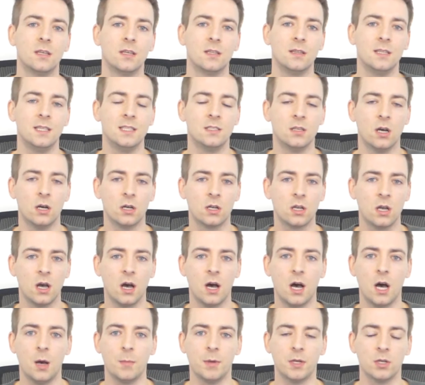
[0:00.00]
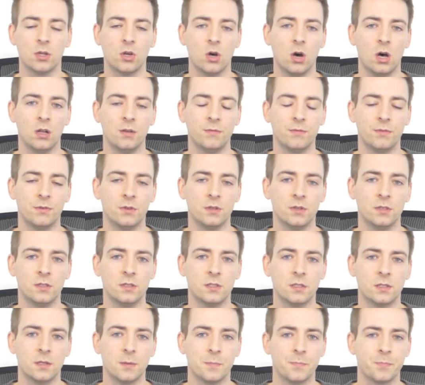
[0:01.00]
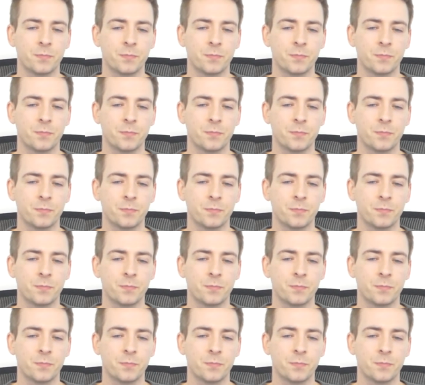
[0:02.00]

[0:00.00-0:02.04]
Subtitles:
these are calm and confident,